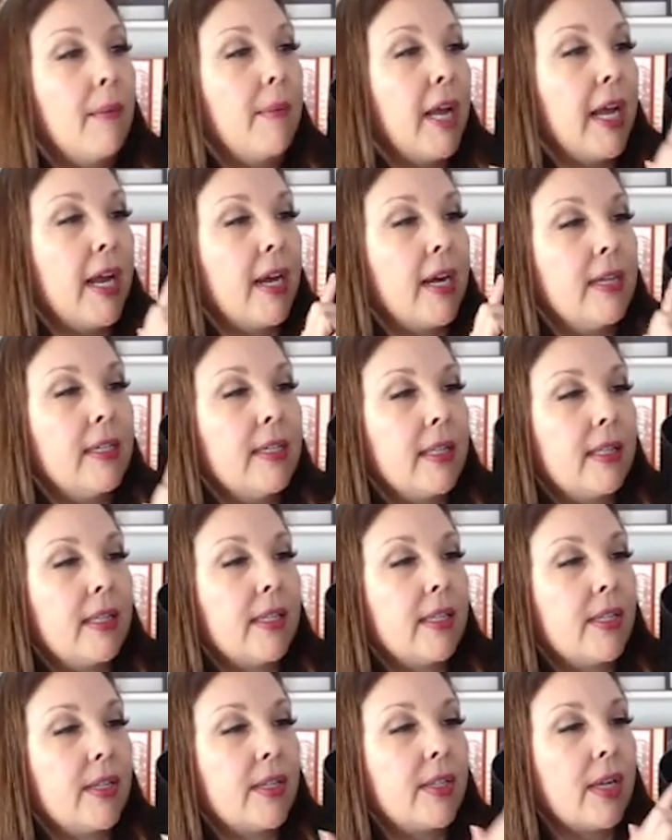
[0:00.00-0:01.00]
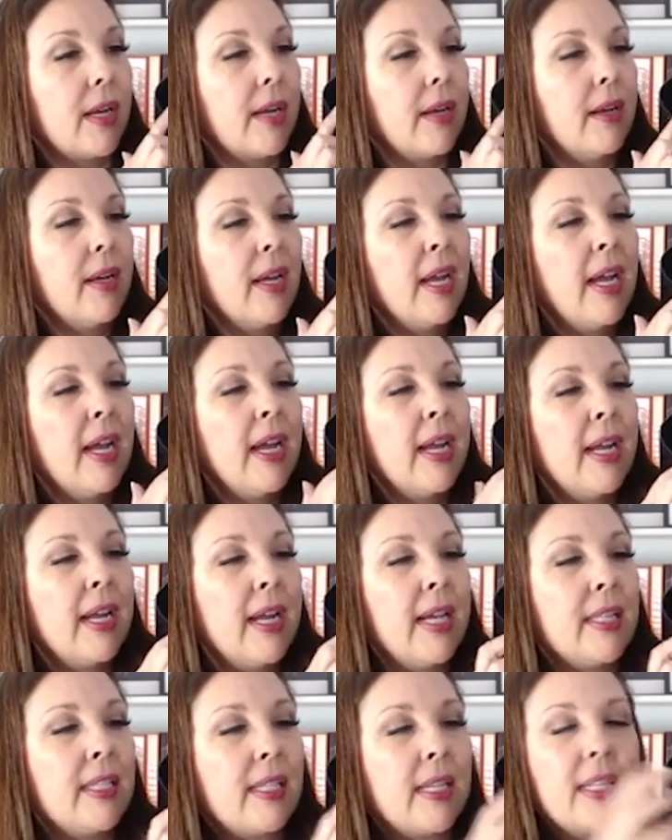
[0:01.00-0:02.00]
And this is
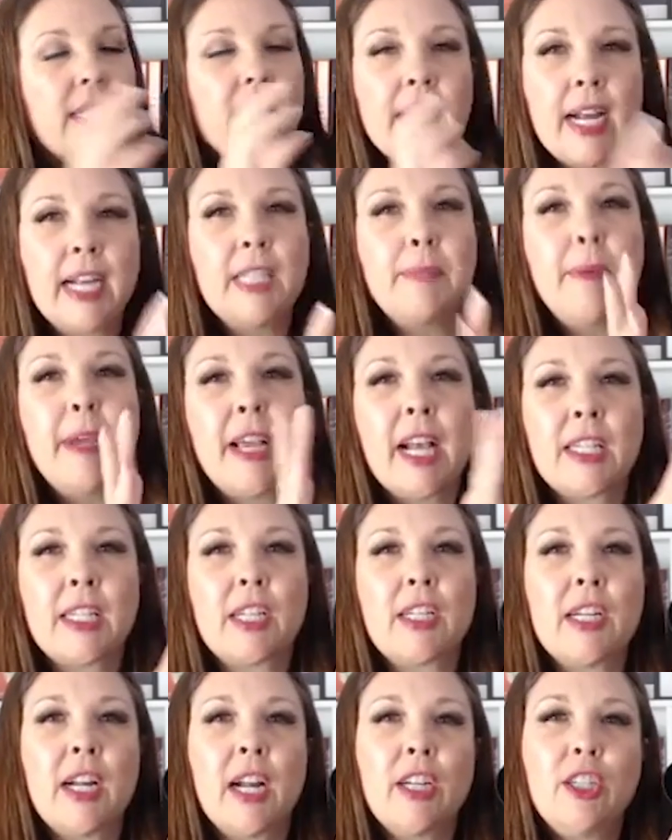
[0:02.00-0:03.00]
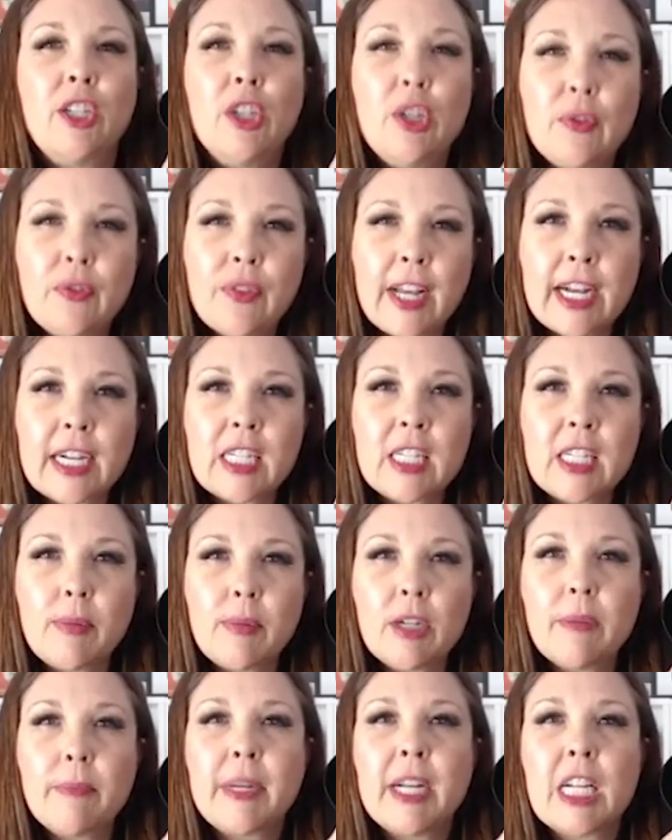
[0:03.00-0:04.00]
it's nice because it's not too
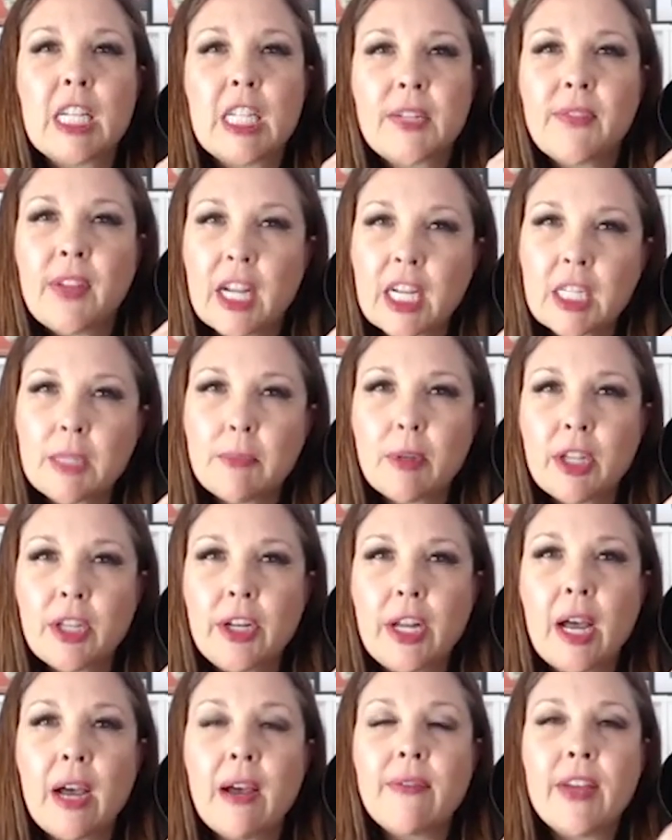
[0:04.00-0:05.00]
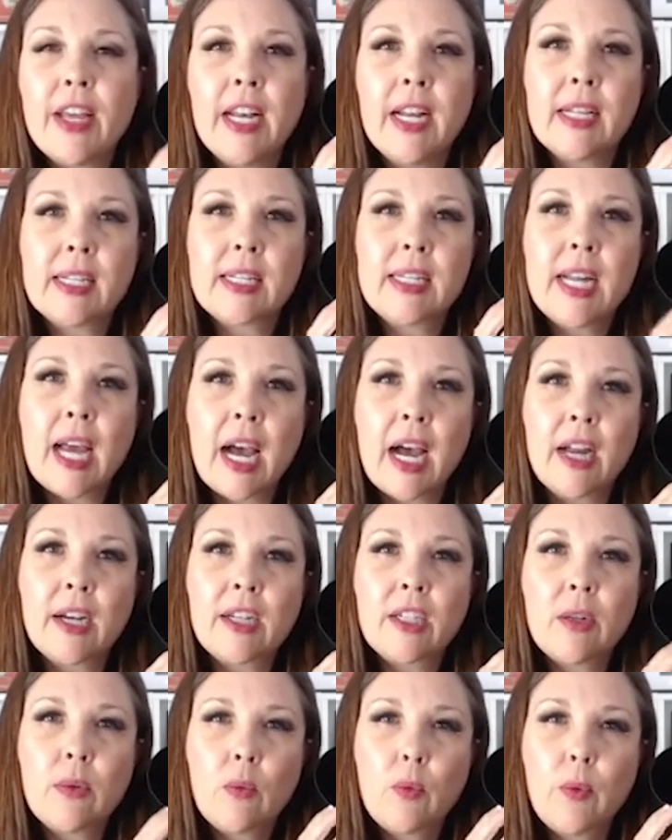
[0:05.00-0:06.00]
flexible, but it's flexible enough, and it's
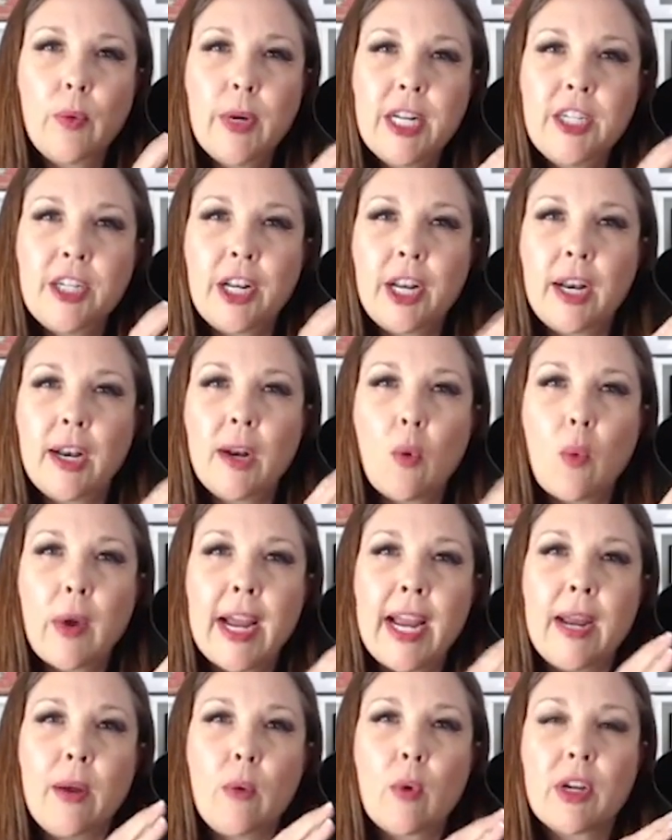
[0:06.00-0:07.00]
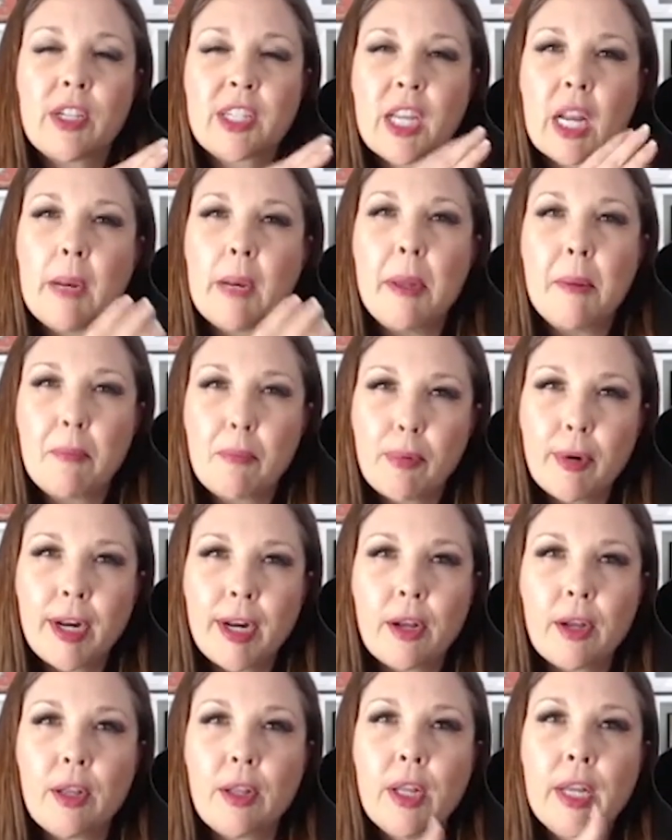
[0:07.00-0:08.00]
not rigid in a way where it's going to be
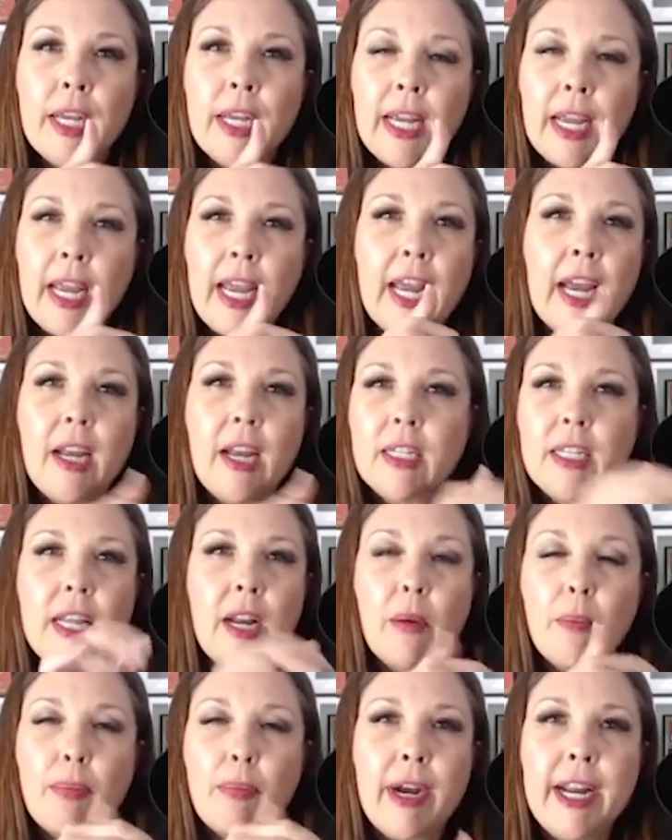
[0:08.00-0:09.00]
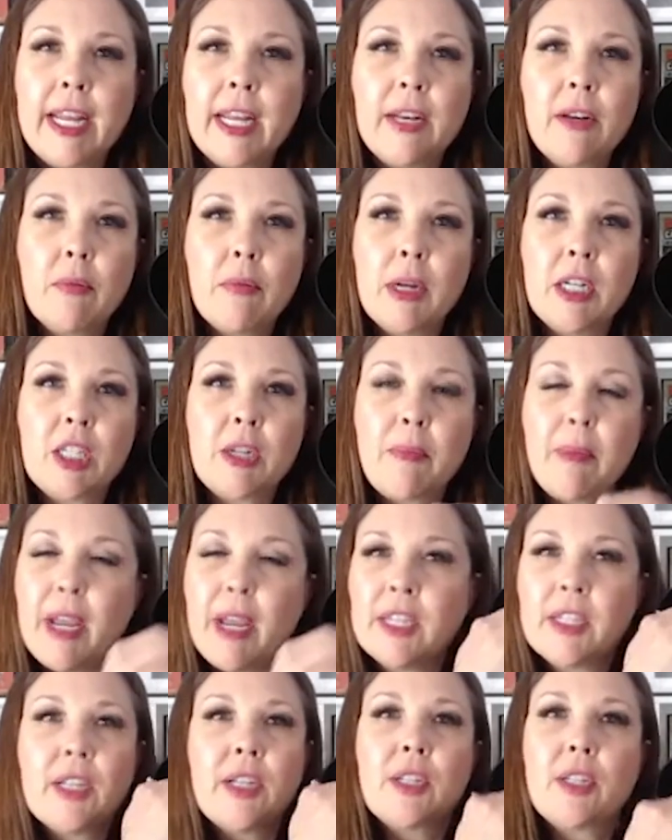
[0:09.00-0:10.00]
brittle and, you know, break into a
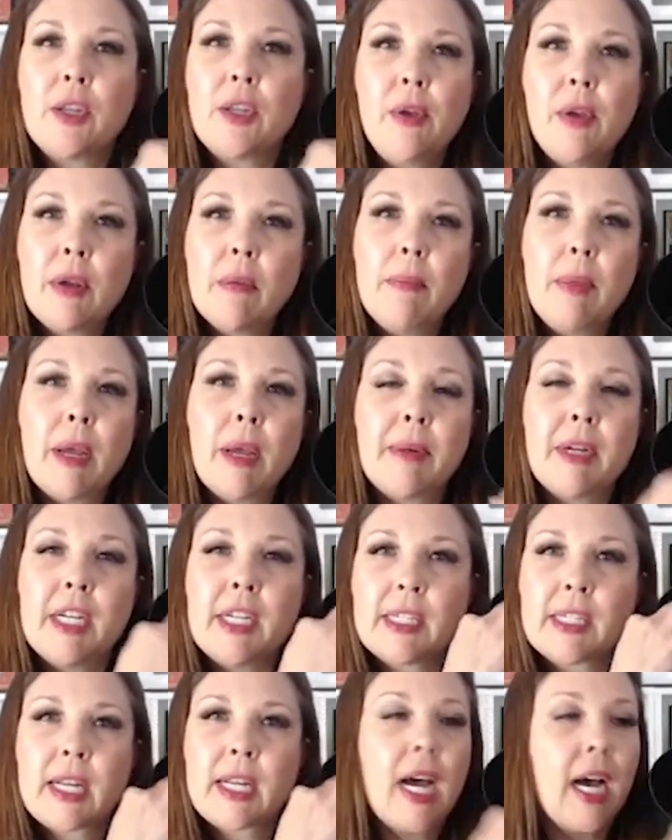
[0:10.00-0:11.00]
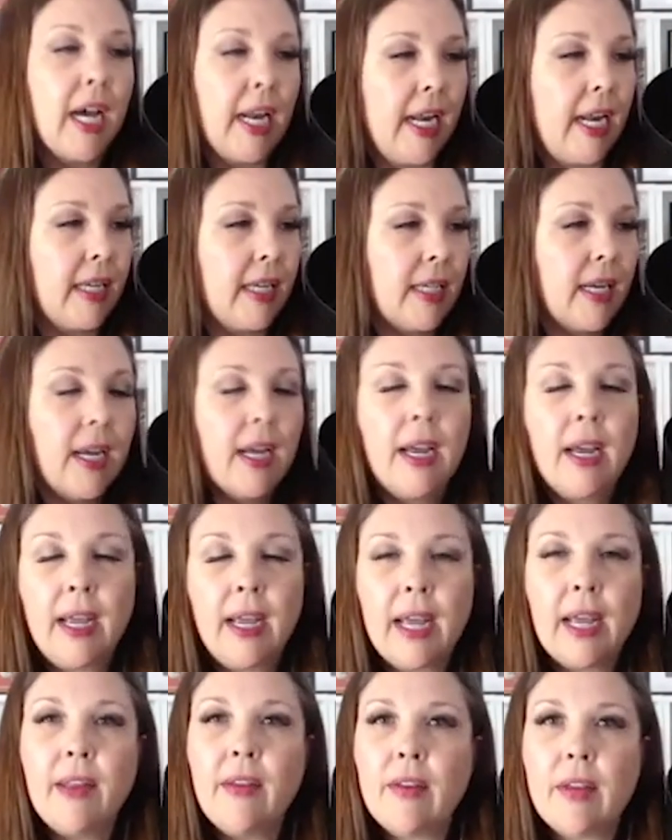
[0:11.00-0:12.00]
bunch of pieces. So you can be able to just cut it,
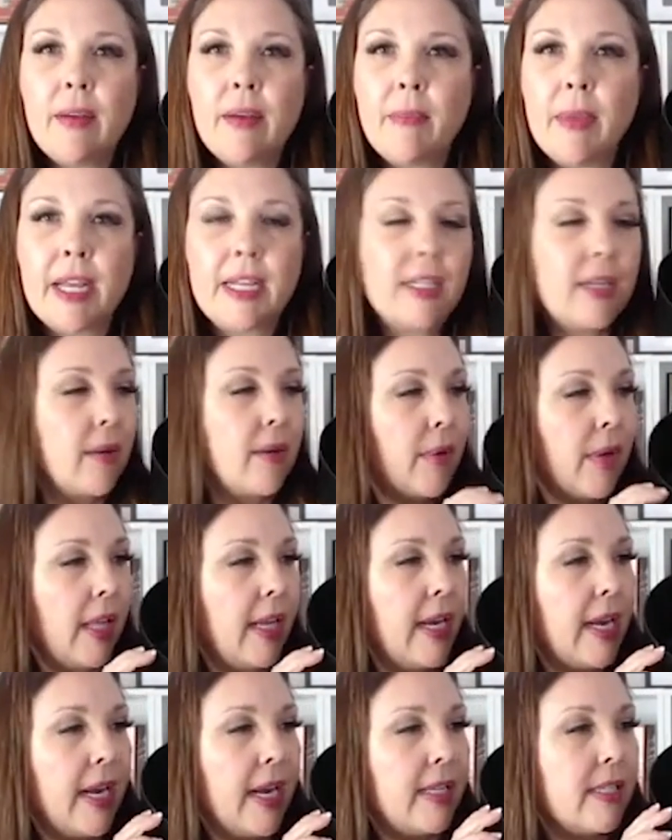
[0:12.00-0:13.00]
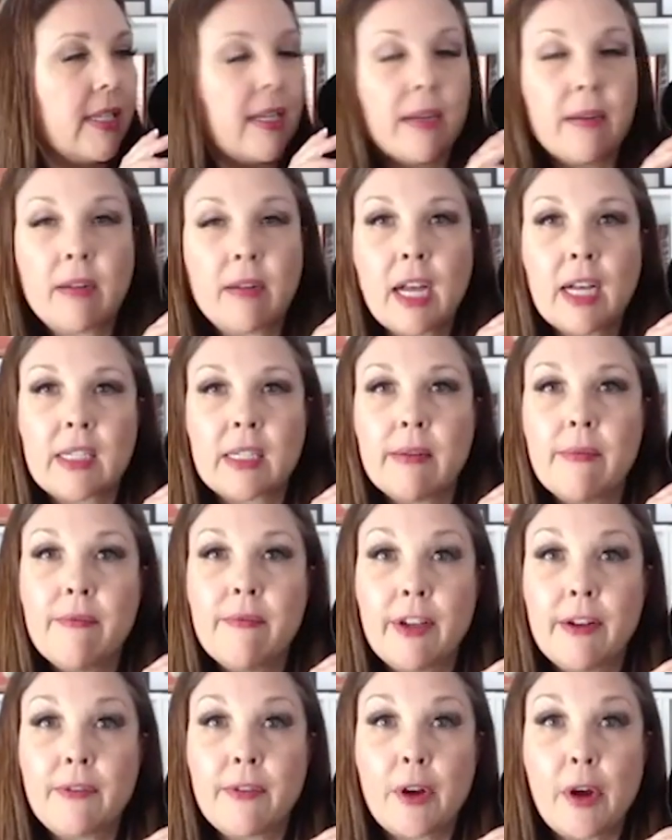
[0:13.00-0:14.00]
and makes it really nice and
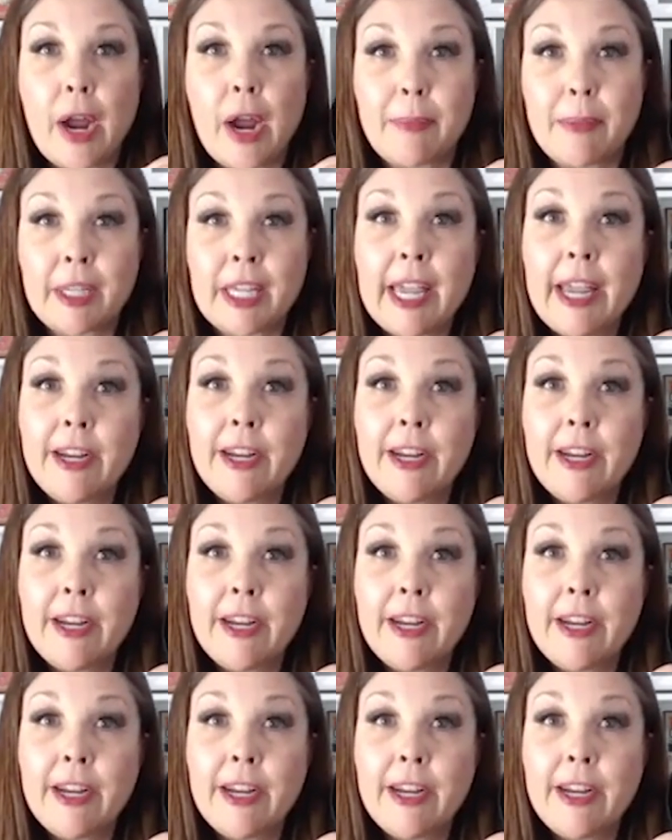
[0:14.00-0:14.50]
custom fit for your